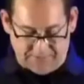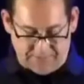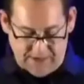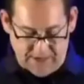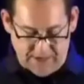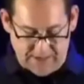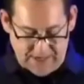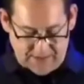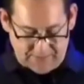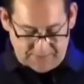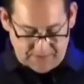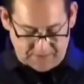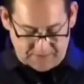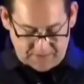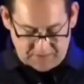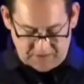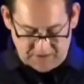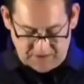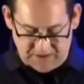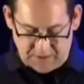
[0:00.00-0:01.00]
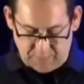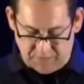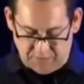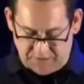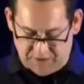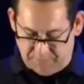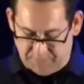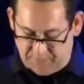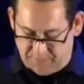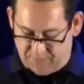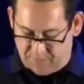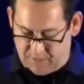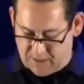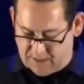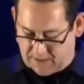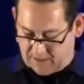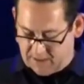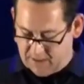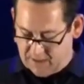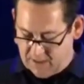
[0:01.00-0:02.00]
to find out that the system was up and
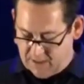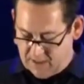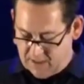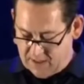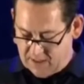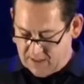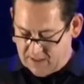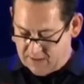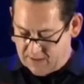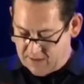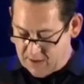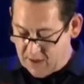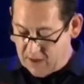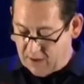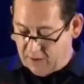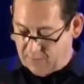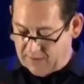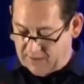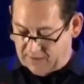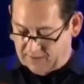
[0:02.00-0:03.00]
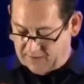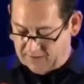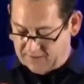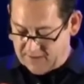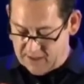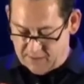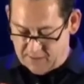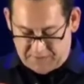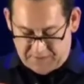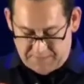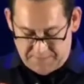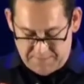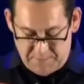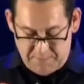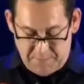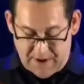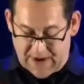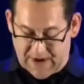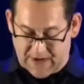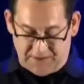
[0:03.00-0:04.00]
running, knowing that it was a
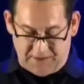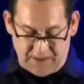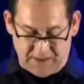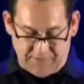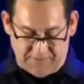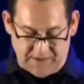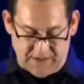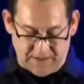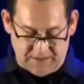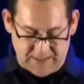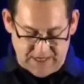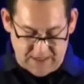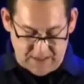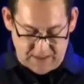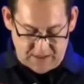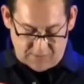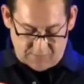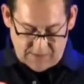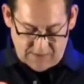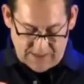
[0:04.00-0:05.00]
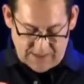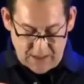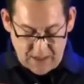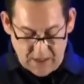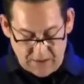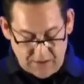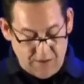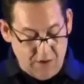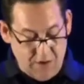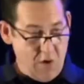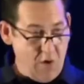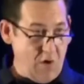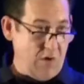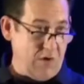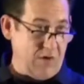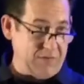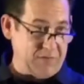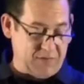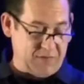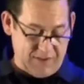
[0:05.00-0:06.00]
massive antenna array
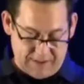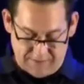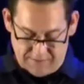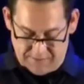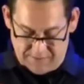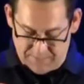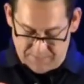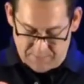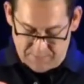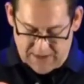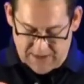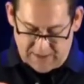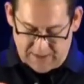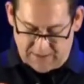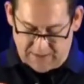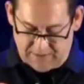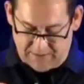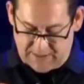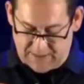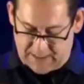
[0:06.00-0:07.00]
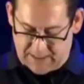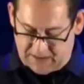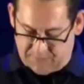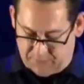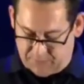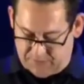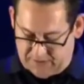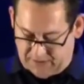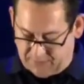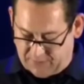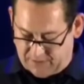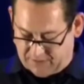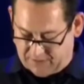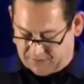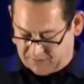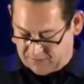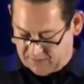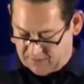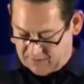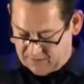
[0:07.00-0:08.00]
also embedded in the ice beneath
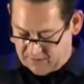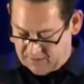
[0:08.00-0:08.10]
us.